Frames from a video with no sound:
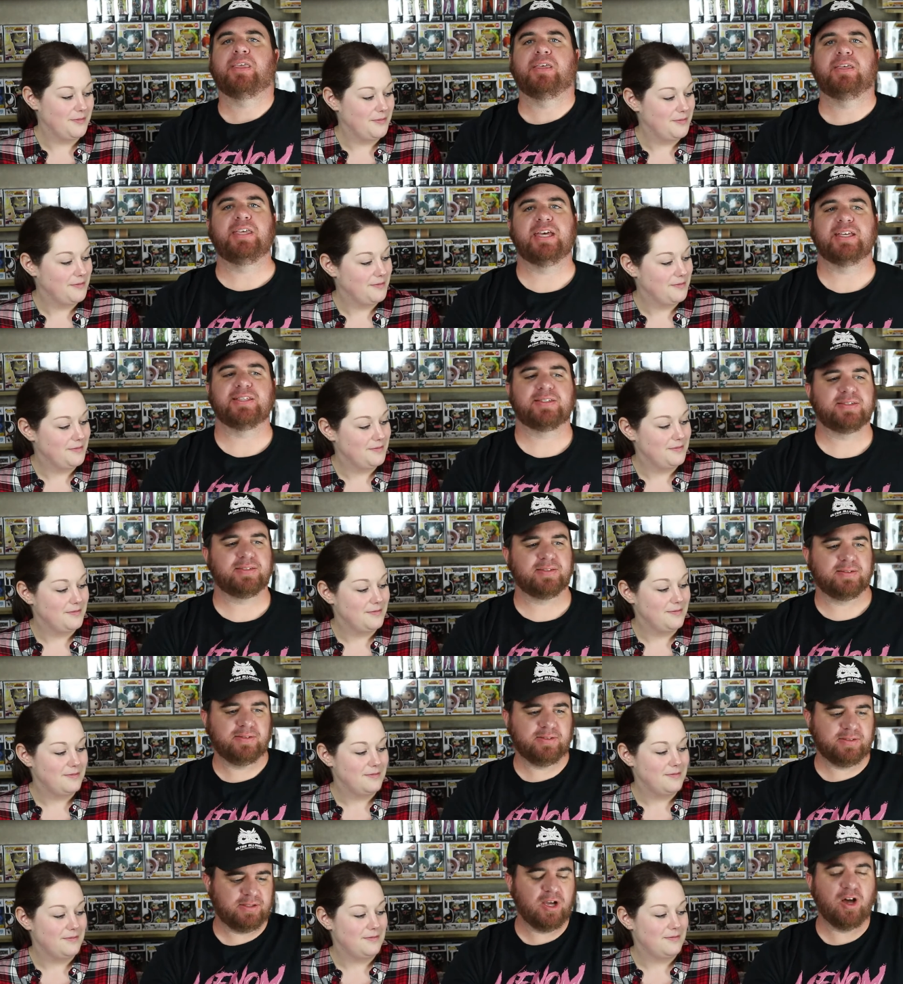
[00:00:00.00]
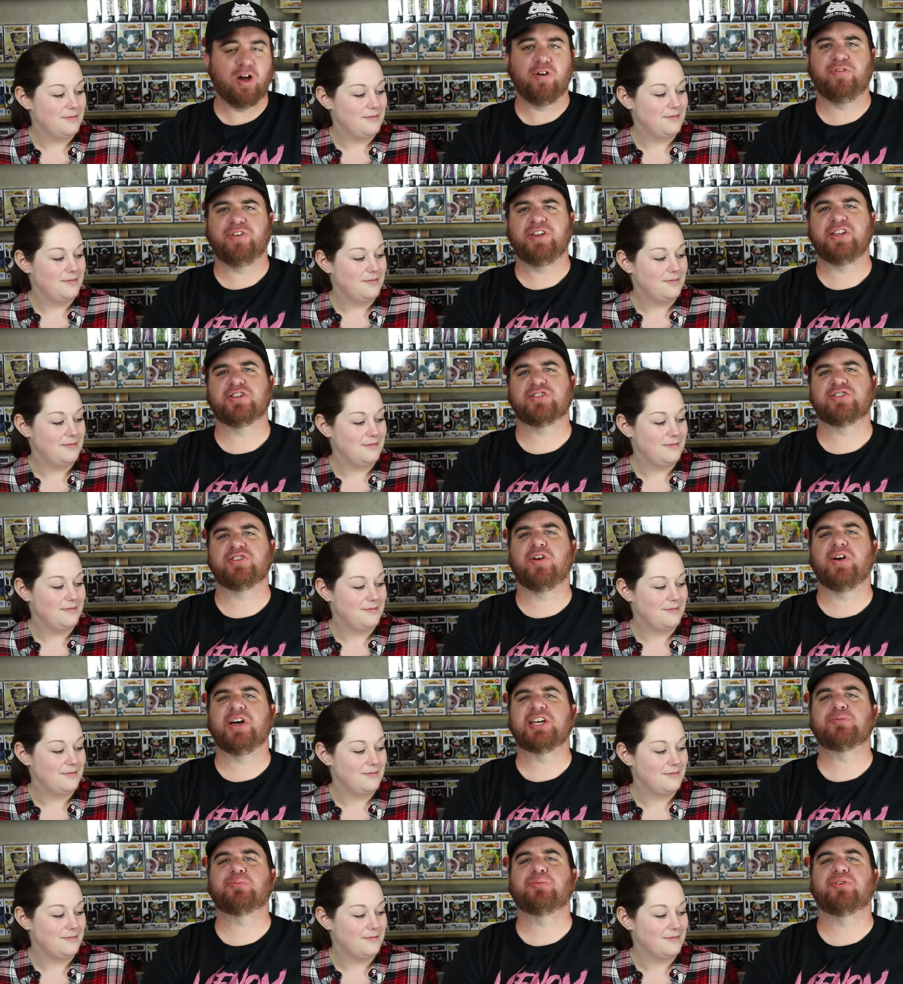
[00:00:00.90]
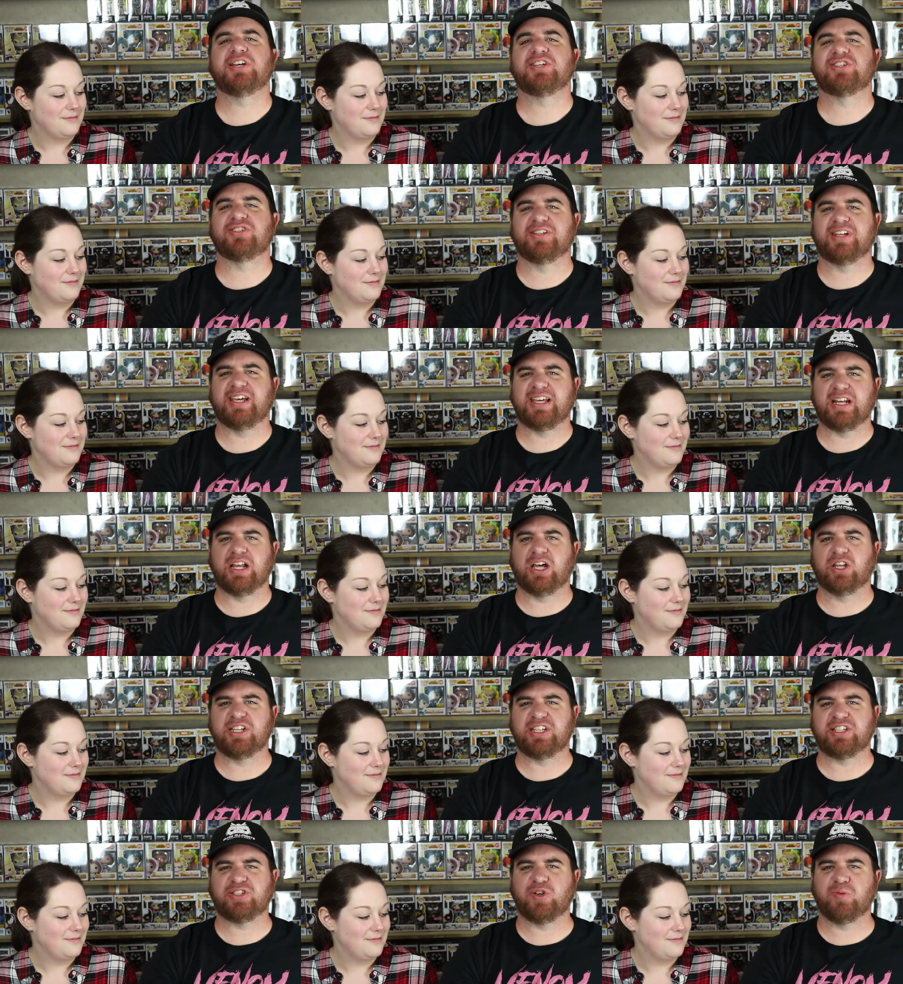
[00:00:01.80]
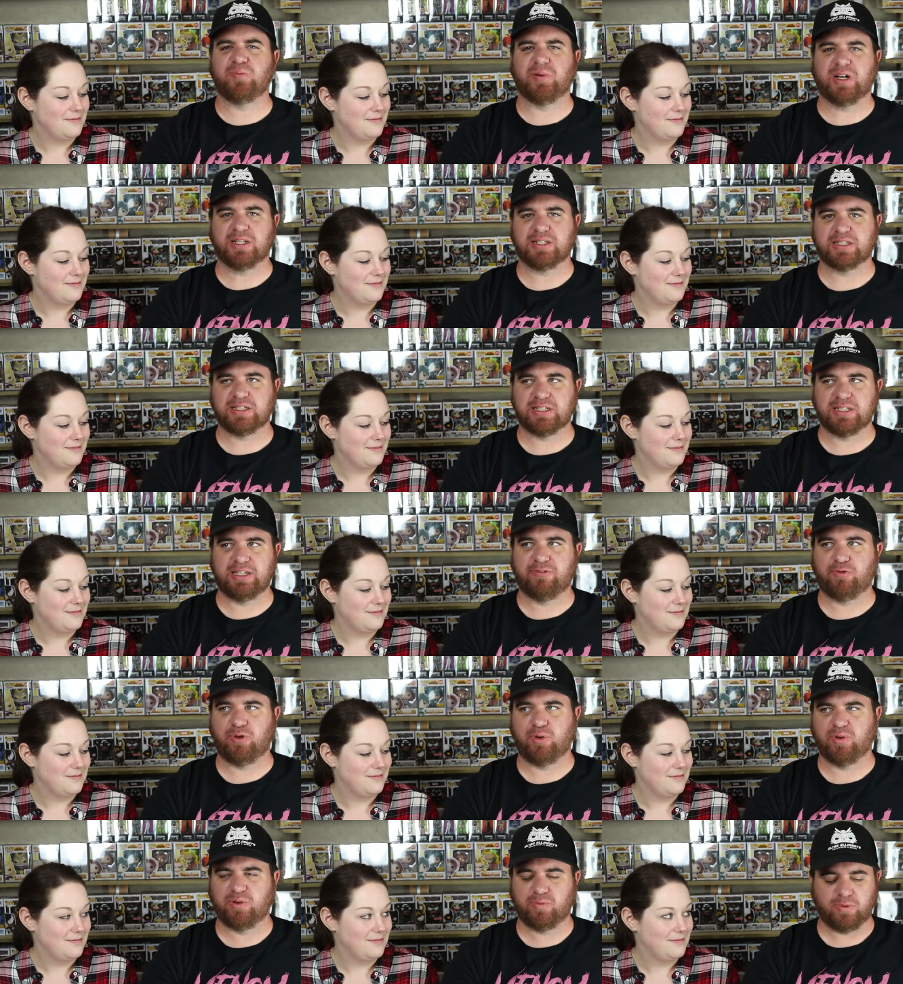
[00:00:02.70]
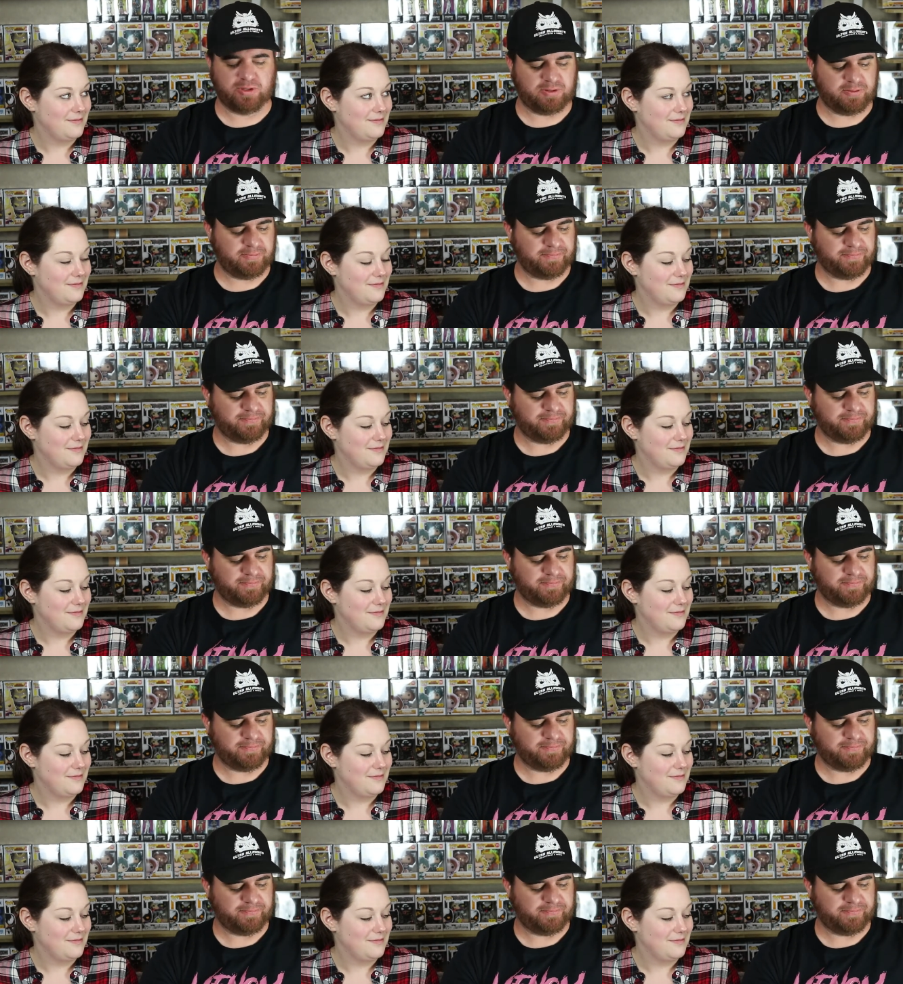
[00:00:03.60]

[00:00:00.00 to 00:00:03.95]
Speaker 1: Yes. Hopefully there's no expiration date on these coupons if we win one.